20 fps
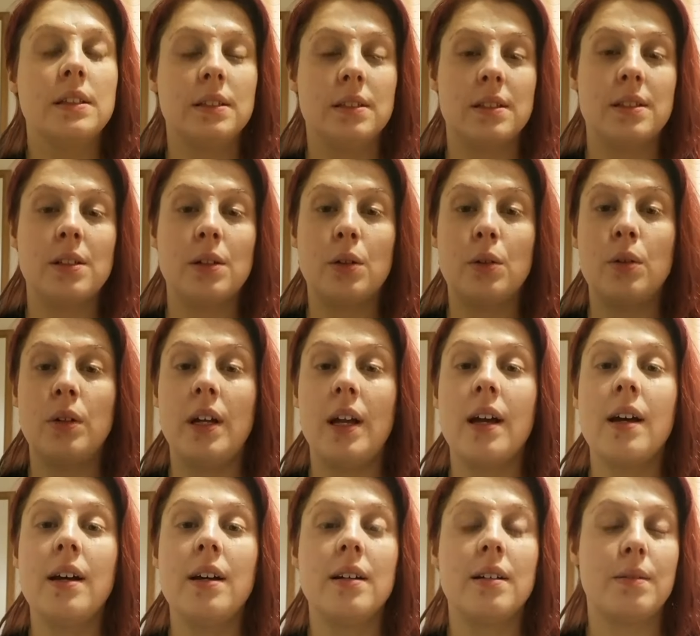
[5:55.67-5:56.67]
So
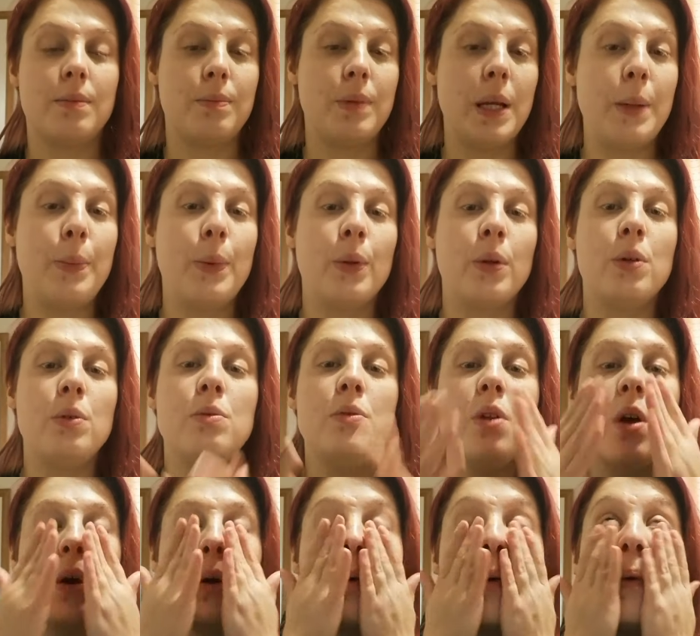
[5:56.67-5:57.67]
yeah, people who
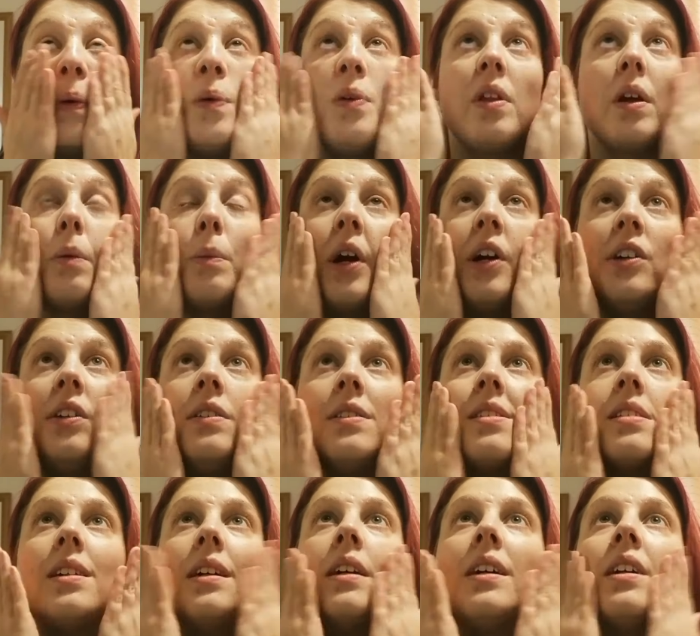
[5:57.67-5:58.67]
know who their
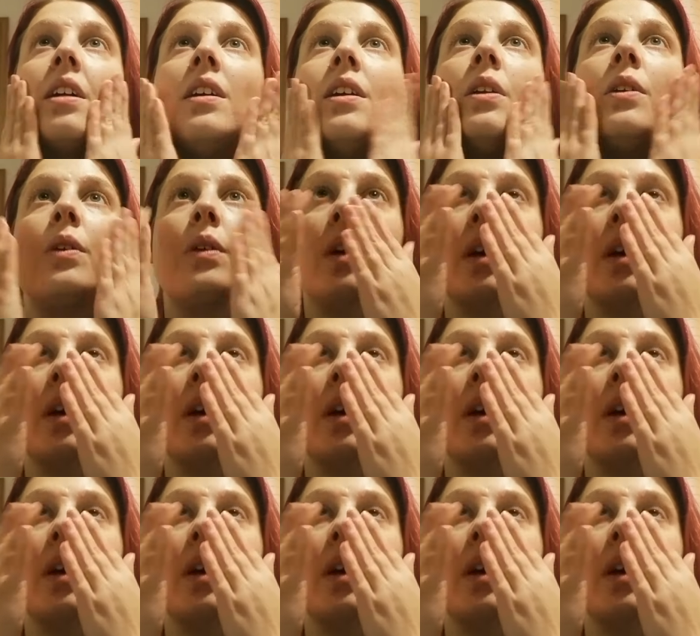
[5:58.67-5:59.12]
parents are, you know,